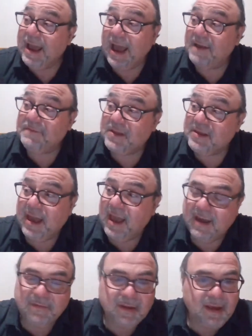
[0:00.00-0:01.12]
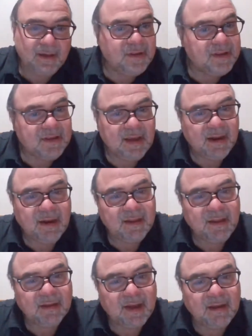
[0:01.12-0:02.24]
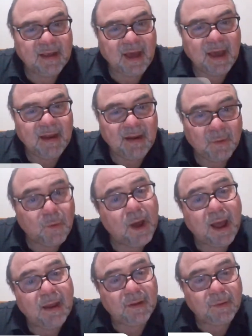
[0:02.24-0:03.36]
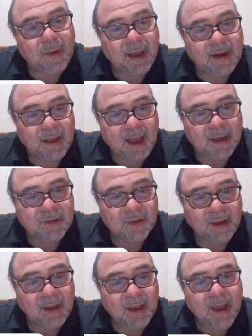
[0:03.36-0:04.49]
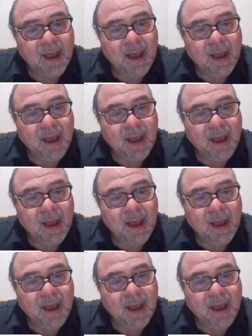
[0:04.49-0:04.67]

I have to say I haven't seen anything like that in a while. We had actually.